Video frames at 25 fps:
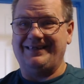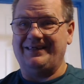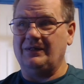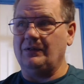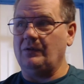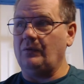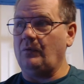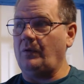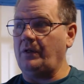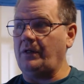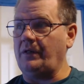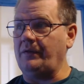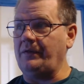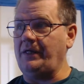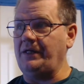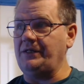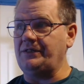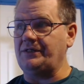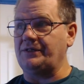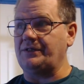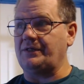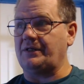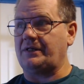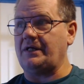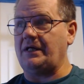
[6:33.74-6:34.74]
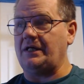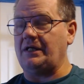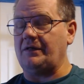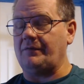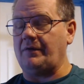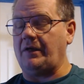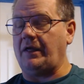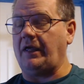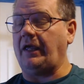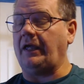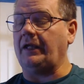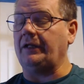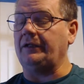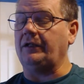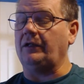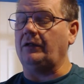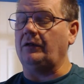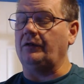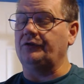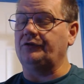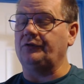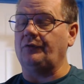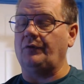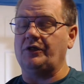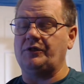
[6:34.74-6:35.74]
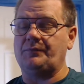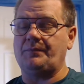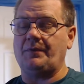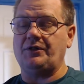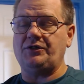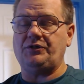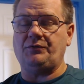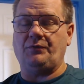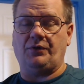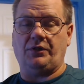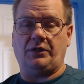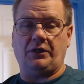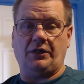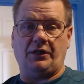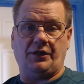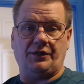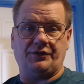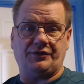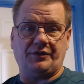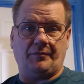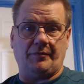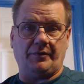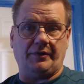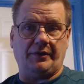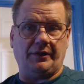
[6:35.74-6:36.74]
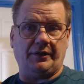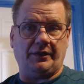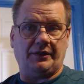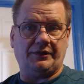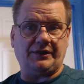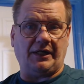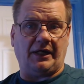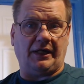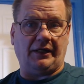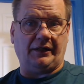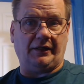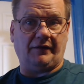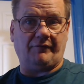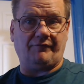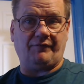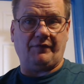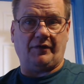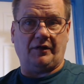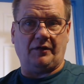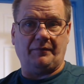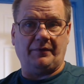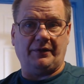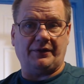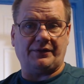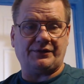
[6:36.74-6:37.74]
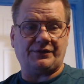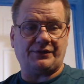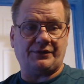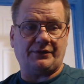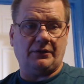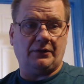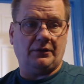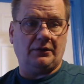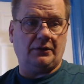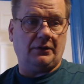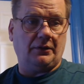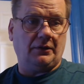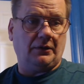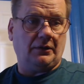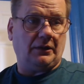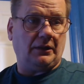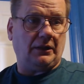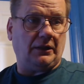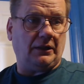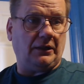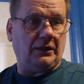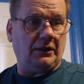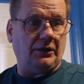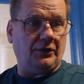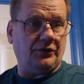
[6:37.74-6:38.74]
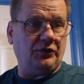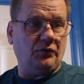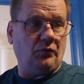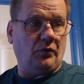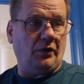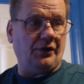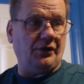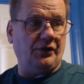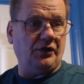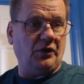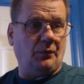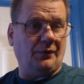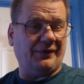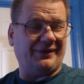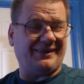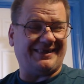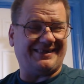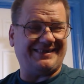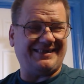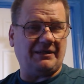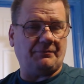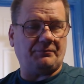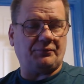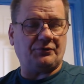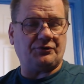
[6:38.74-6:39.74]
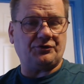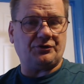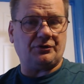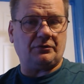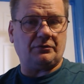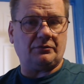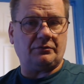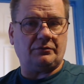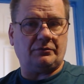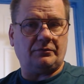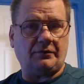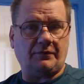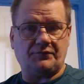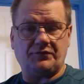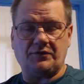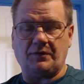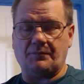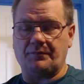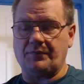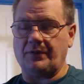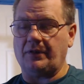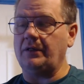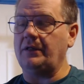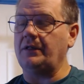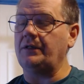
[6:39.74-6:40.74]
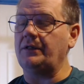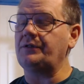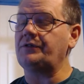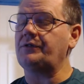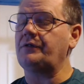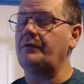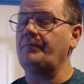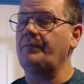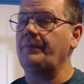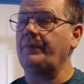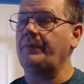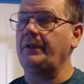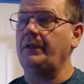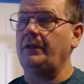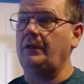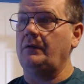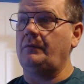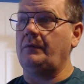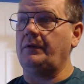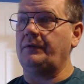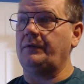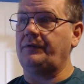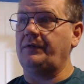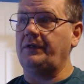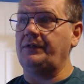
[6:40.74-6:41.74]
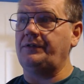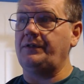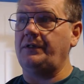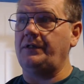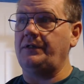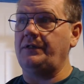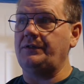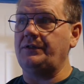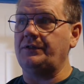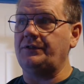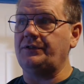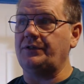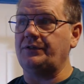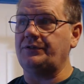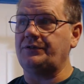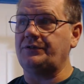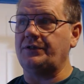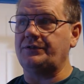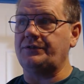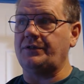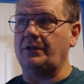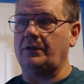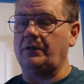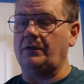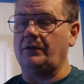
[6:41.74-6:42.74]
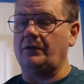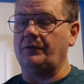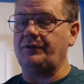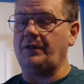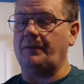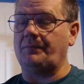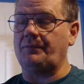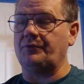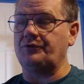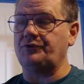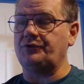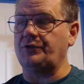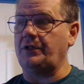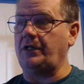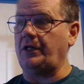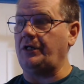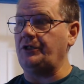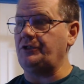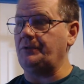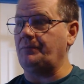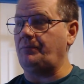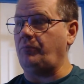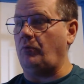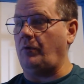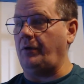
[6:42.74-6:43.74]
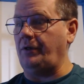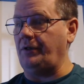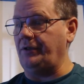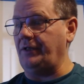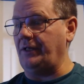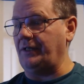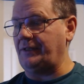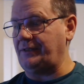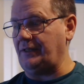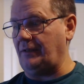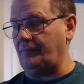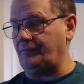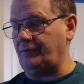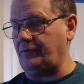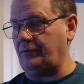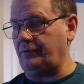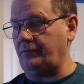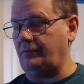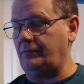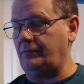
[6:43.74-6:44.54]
one of these is a kind of a handy little toy, especially when you get into some of the exotic filaments and you want to know what the temperature of something is. What this is just a little temperature gauge. You point it at something.